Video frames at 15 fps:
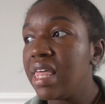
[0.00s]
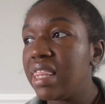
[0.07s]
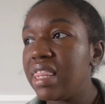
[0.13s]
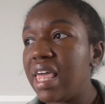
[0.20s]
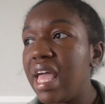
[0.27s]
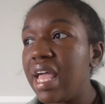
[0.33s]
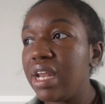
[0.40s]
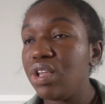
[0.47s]

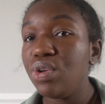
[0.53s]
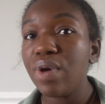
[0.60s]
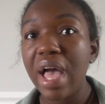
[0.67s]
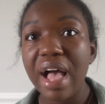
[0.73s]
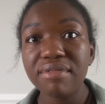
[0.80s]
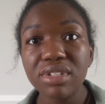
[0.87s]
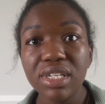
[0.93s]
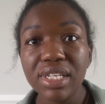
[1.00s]
then you
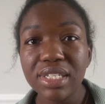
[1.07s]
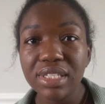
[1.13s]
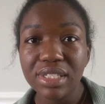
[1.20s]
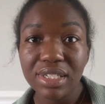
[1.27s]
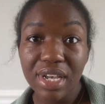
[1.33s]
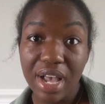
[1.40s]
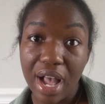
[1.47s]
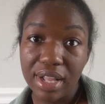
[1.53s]
have to
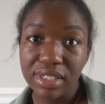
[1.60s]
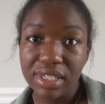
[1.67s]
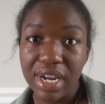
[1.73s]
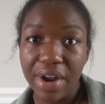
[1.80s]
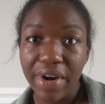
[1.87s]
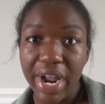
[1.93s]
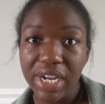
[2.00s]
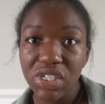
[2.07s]
listen to God's
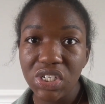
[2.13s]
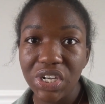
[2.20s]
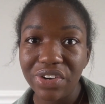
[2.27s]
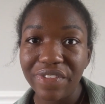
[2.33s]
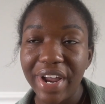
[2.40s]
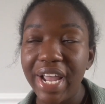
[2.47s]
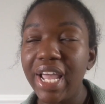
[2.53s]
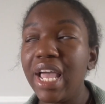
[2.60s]

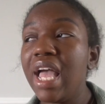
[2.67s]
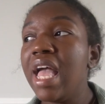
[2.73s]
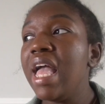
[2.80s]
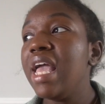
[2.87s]
direction, right?